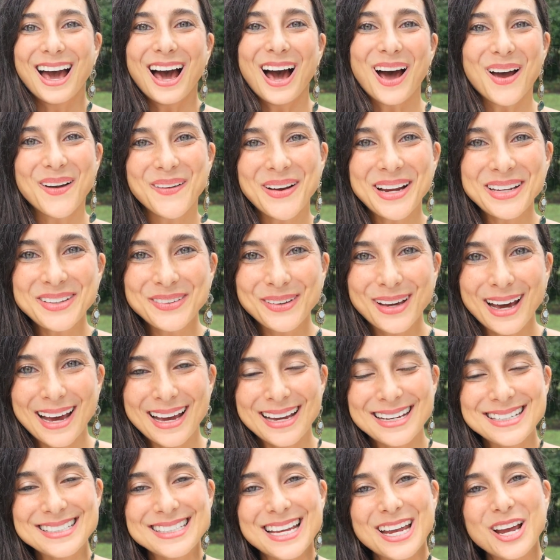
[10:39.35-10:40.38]
Alright you
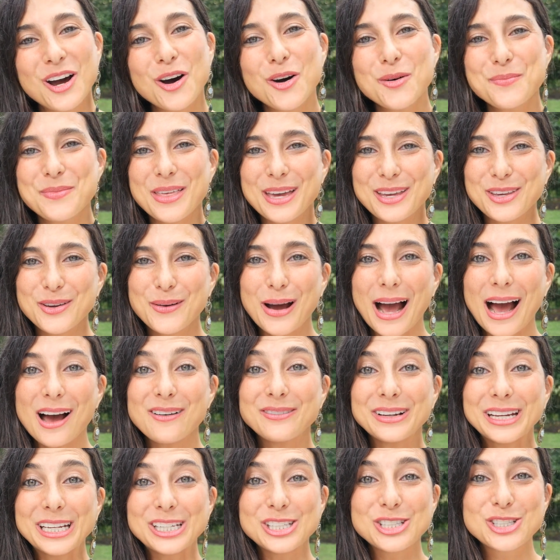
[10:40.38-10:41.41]
guys, I hope that you
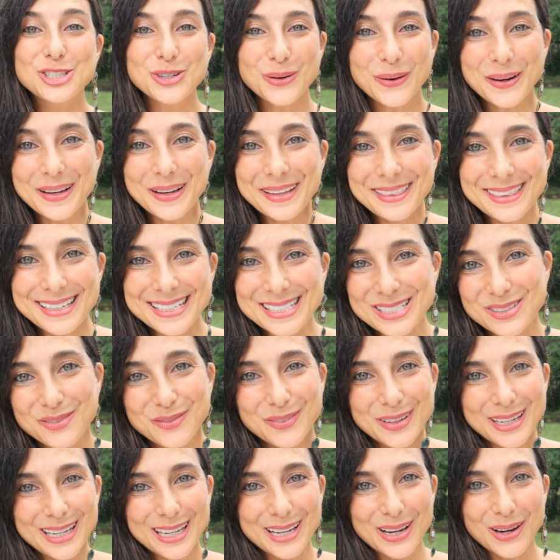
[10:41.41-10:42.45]
have enjoyed this
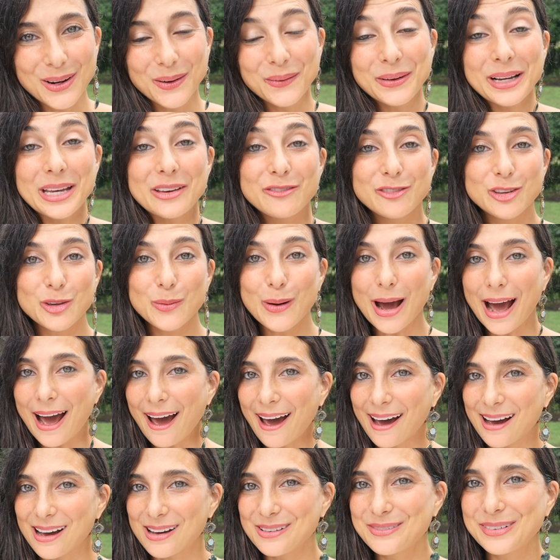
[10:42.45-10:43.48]
video. If you
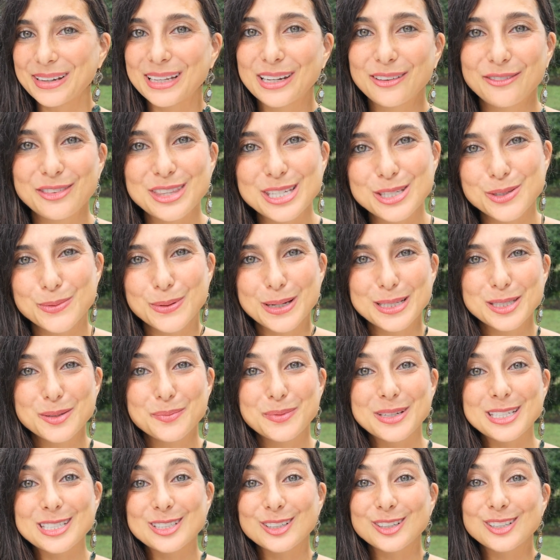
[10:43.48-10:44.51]
have, and if these
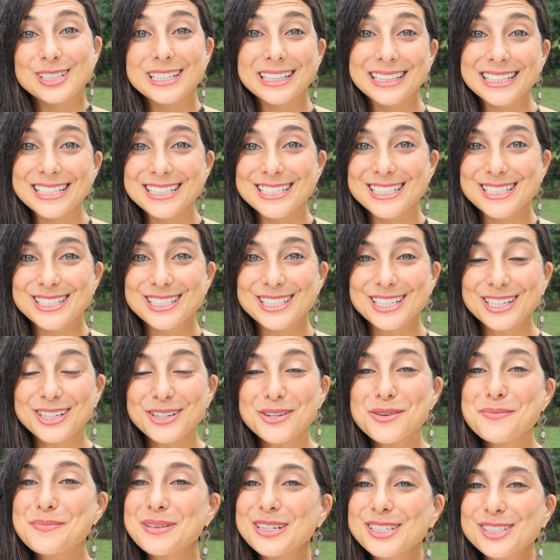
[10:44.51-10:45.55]
recipes look delicious to
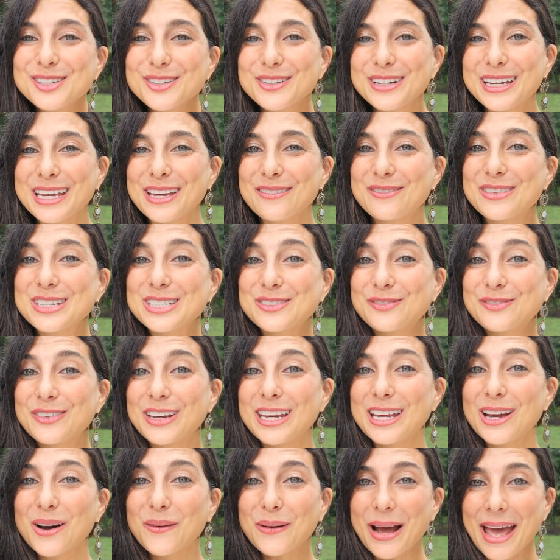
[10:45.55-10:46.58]
you, be sure to give this
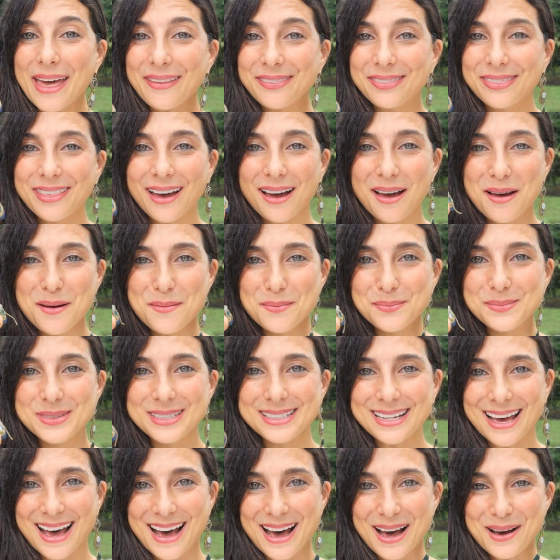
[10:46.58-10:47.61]
video a thumbs
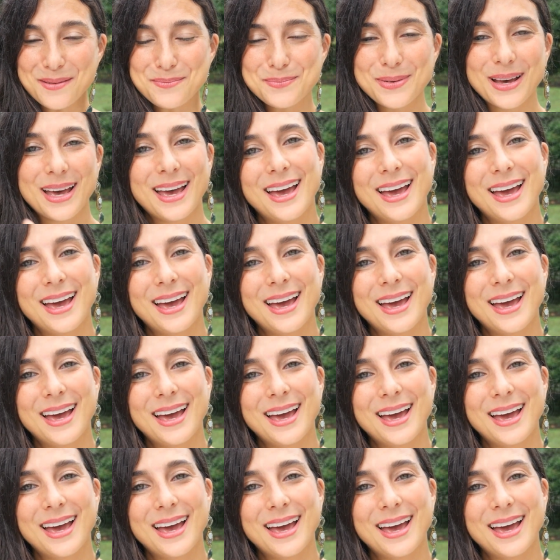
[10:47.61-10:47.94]
up.